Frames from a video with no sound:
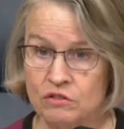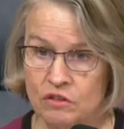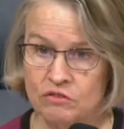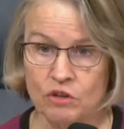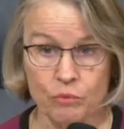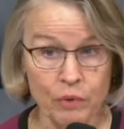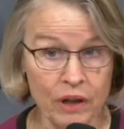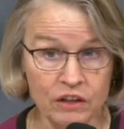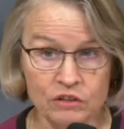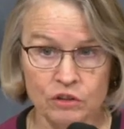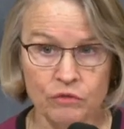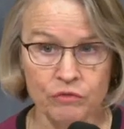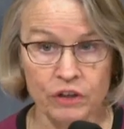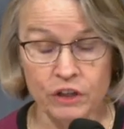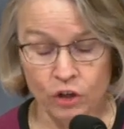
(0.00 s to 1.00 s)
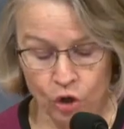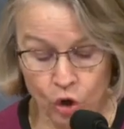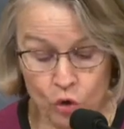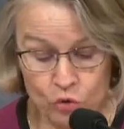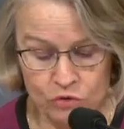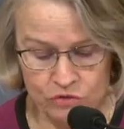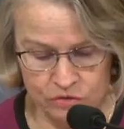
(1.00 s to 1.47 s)
it's a relatively
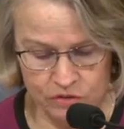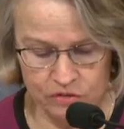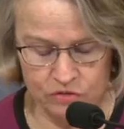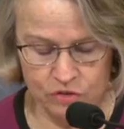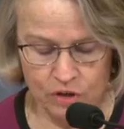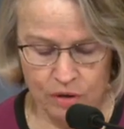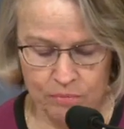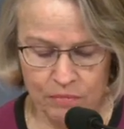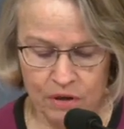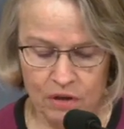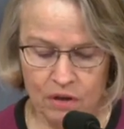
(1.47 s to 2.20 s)
closed system